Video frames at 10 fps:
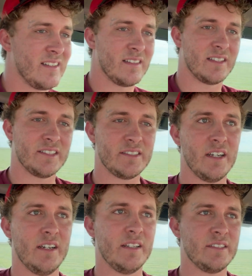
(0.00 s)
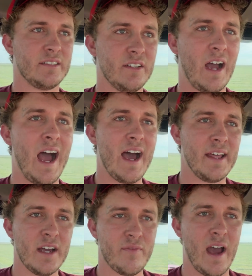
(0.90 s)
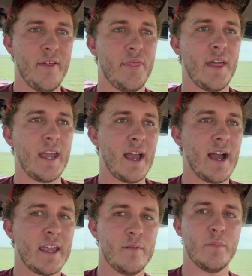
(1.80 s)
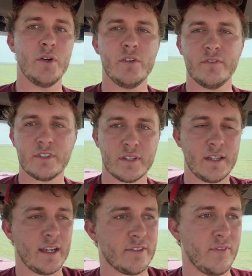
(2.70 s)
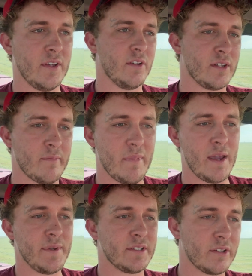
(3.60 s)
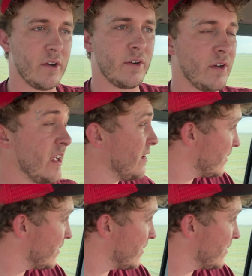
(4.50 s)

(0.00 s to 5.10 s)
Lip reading: the sun is still high enough. I think I can move to the next field and maybe start on it.